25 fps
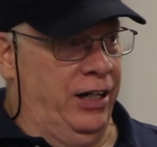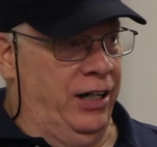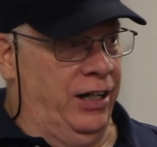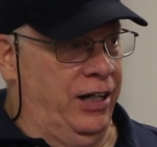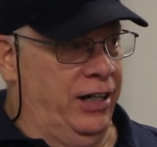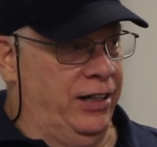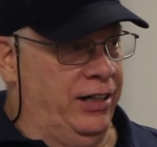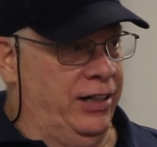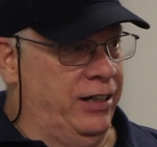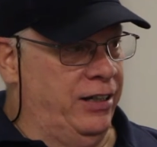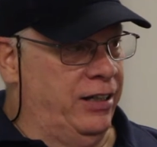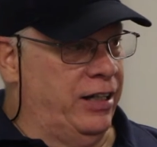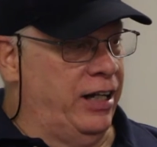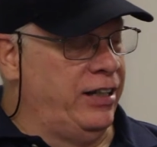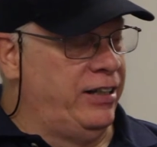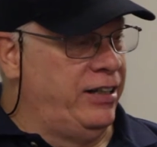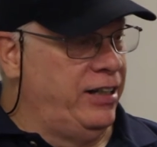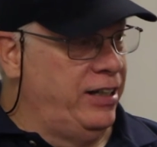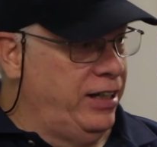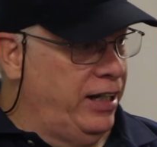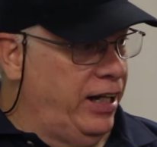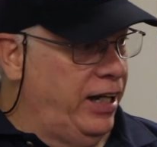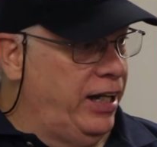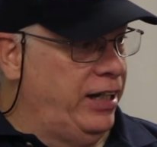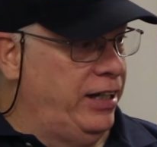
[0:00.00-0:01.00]
And in
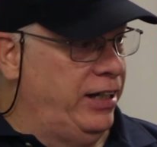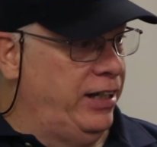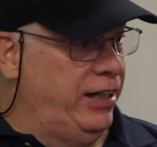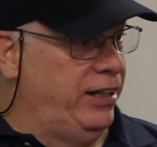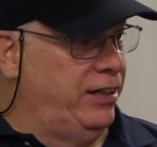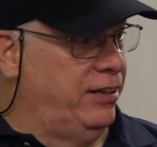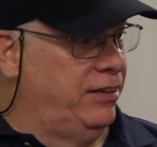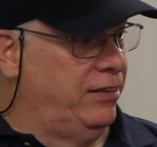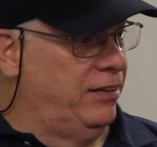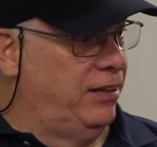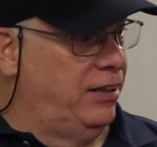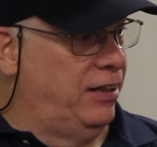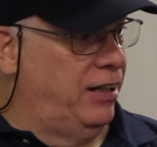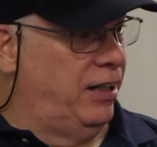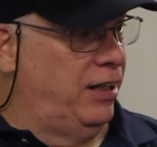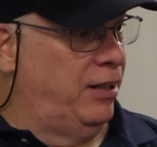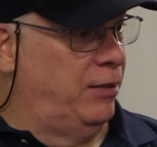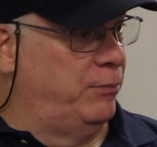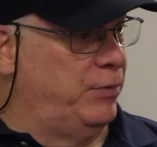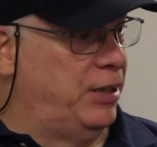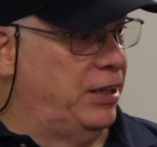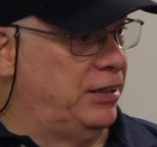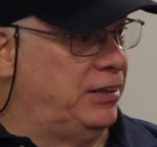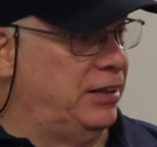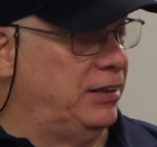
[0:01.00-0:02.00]
1980, uh,
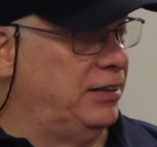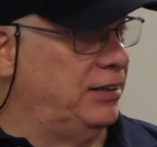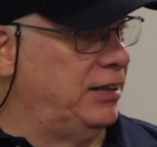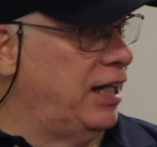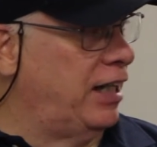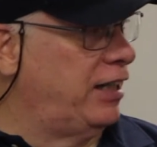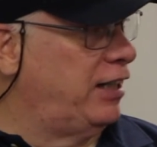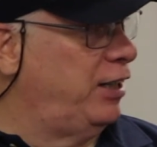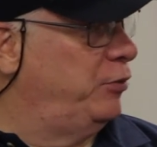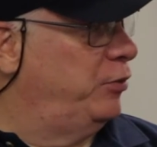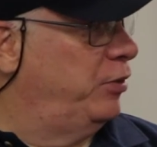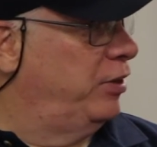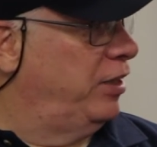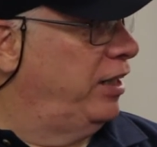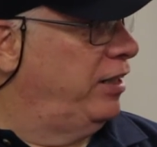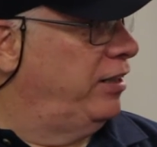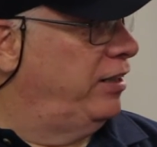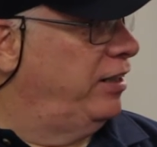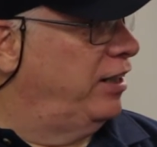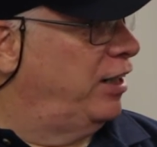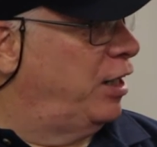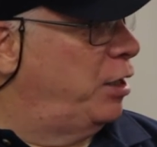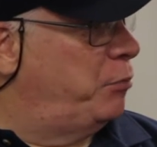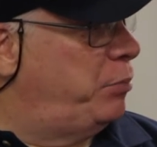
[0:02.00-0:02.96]
um, that's exactly what I did.